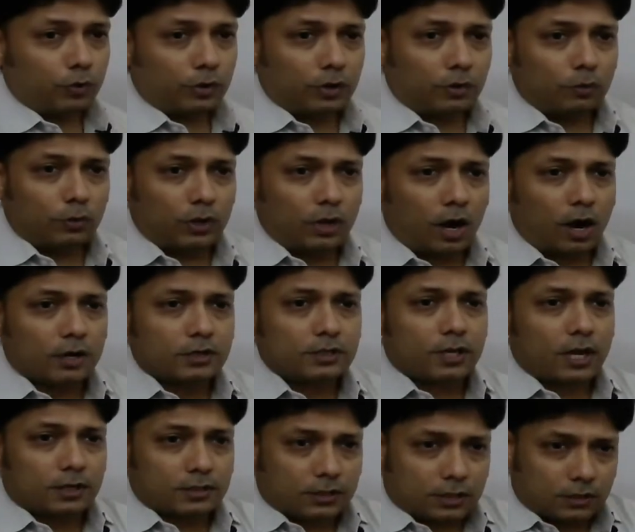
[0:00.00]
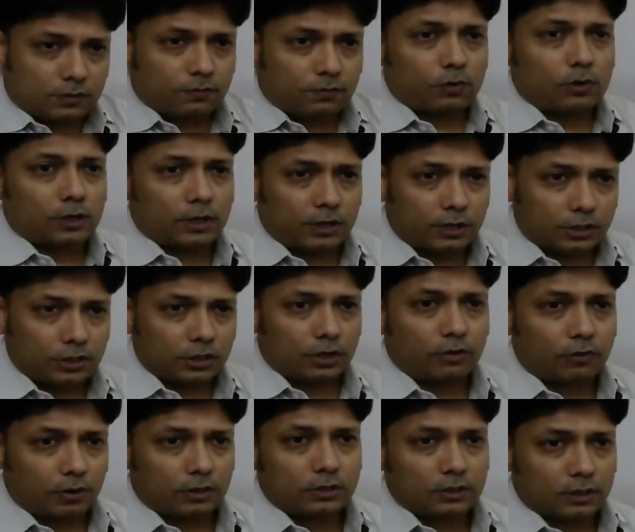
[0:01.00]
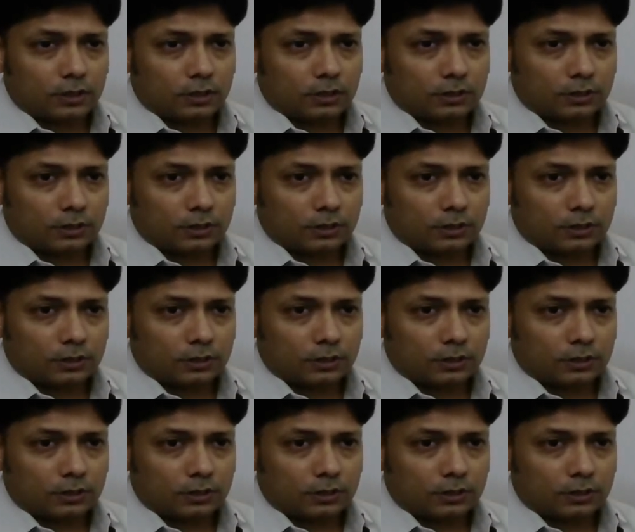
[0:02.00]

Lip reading: we are successful in generating